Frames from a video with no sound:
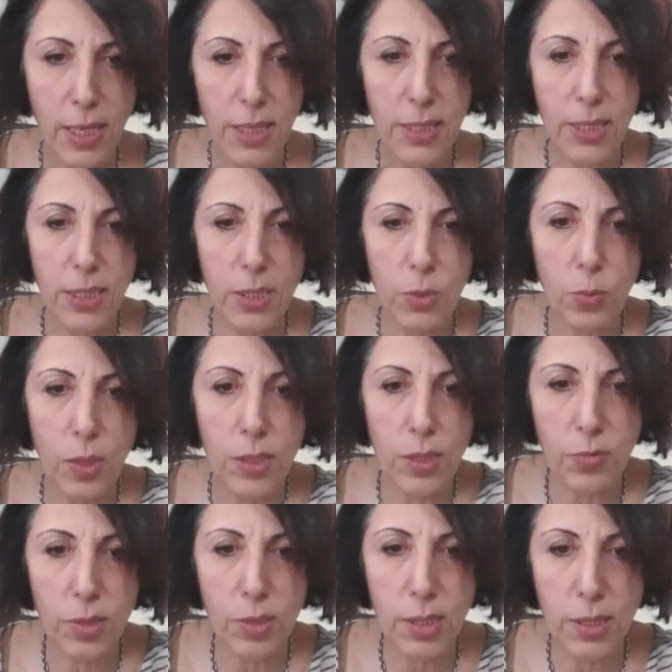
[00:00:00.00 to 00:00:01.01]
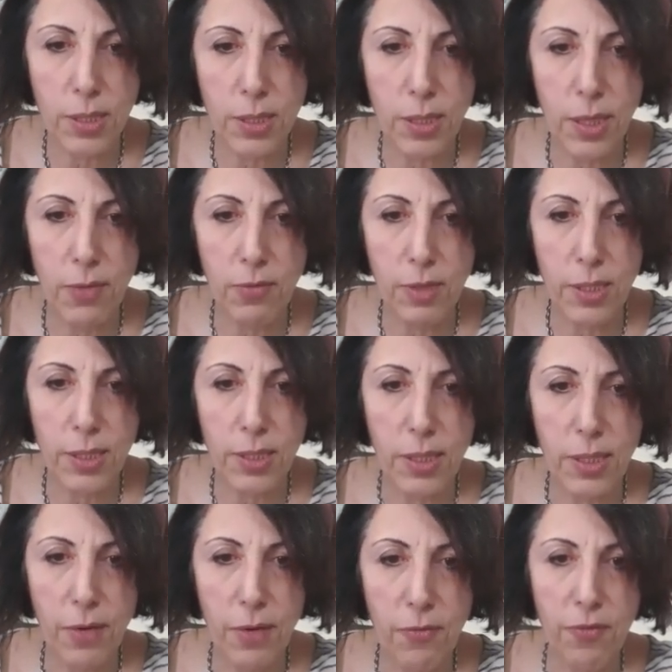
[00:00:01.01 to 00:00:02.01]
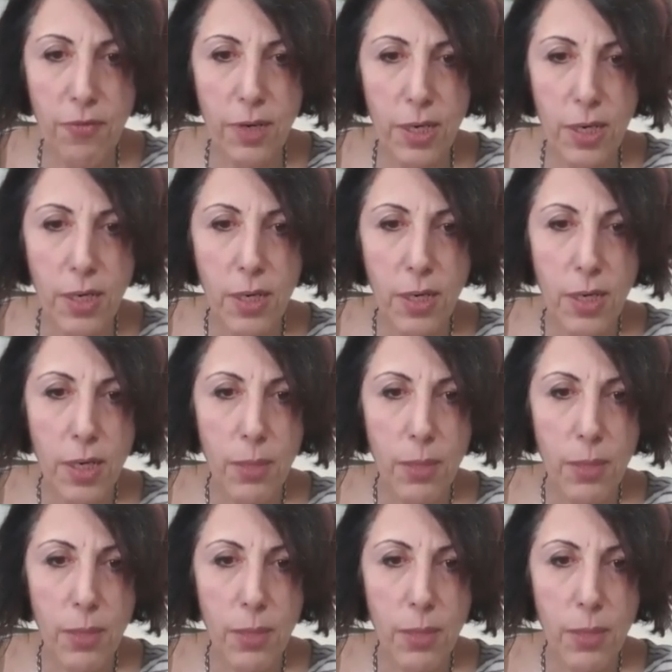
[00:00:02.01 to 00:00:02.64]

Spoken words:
This is one reason I will never